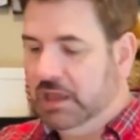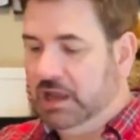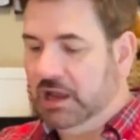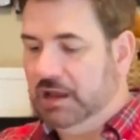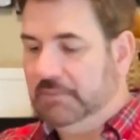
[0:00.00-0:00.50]

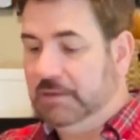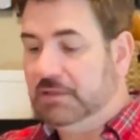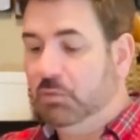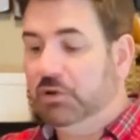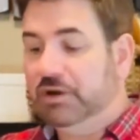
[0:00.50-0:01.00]
Maybe
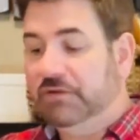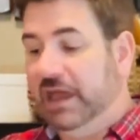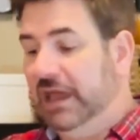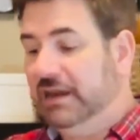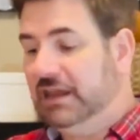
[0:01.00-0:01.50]
they wouldn't have
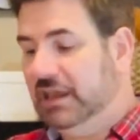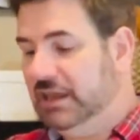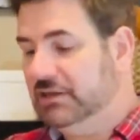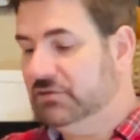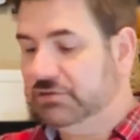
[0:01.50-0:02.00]
had
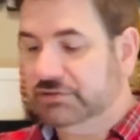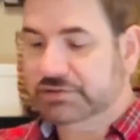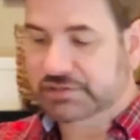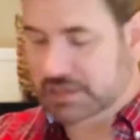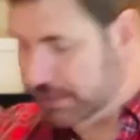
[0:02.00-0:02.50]

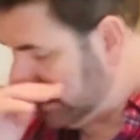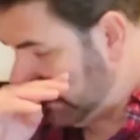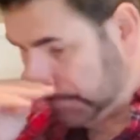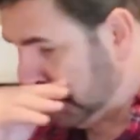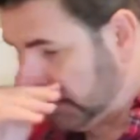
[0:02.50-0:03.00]
candles,
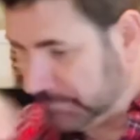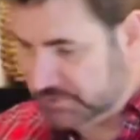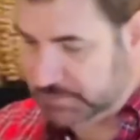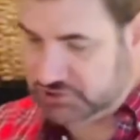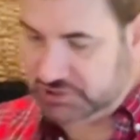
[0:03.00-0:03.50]

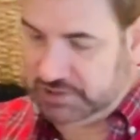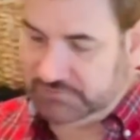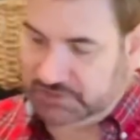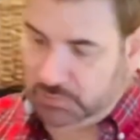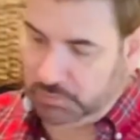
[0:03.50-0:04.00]
especially
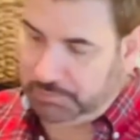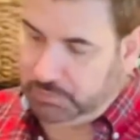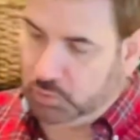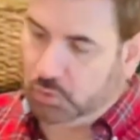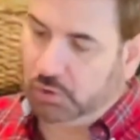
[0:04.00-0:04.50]
if they were
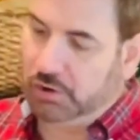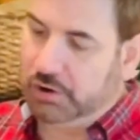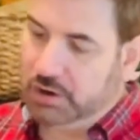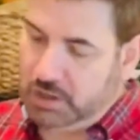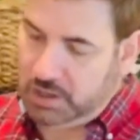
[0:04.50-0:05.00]

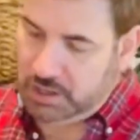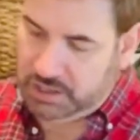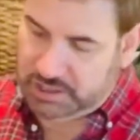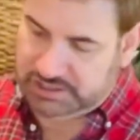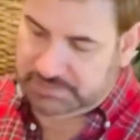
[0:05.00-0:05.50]
poor.
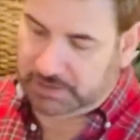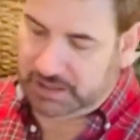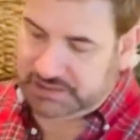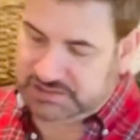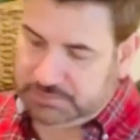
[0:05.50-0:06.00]
It's
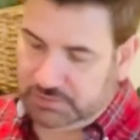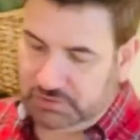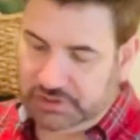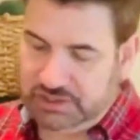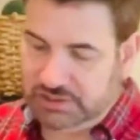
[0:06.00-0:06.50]

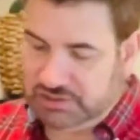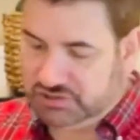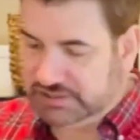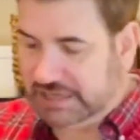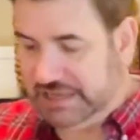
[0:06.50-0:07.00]
possible they could have
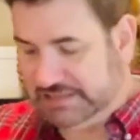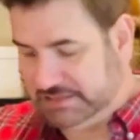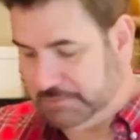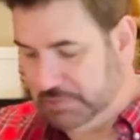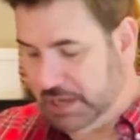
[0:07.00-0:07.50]
just had
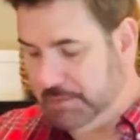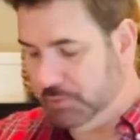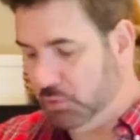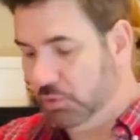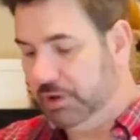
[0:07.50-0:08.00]
some
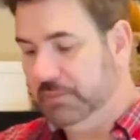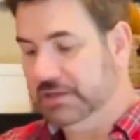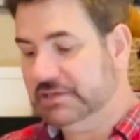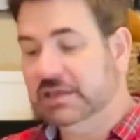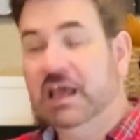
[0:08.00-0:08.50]
paper
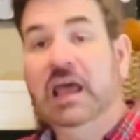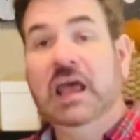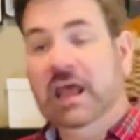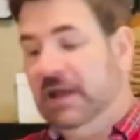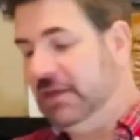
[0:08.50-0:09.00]
ornaments.
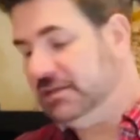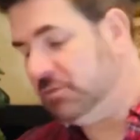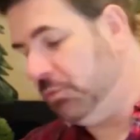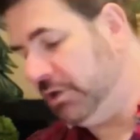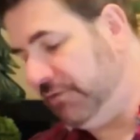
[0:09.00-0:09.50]
And that's
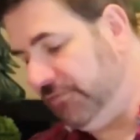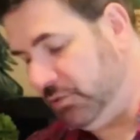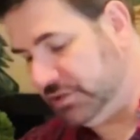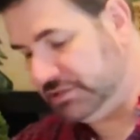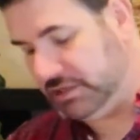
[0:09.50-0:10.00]
what we're going to
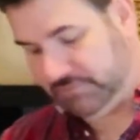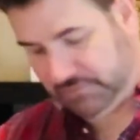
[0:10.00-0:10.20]
focus on for